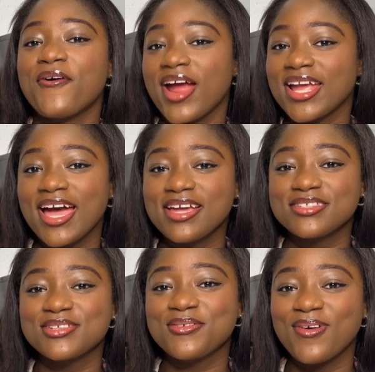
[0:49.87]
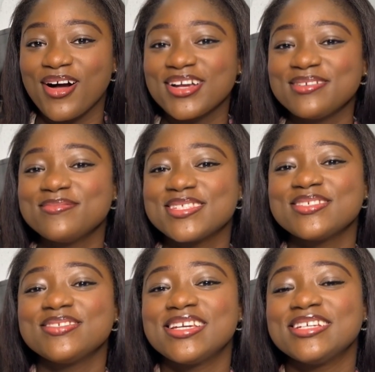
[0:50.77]
right, guys, so welcome
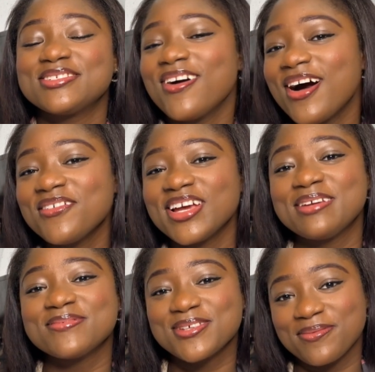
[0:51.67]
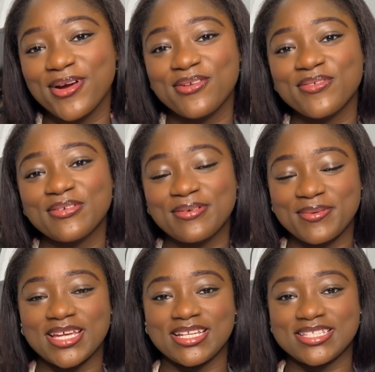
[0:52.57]
to day 12. I am so proud of you for
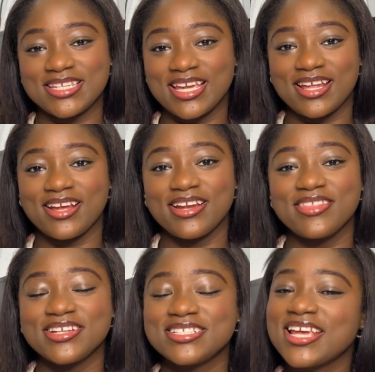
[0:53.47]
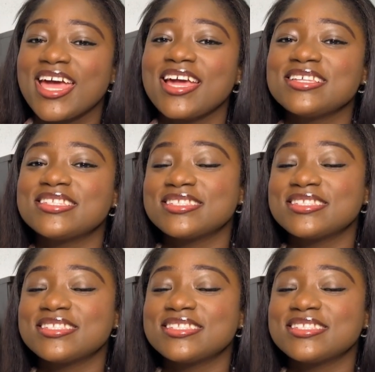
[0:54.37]
making it to yet another day.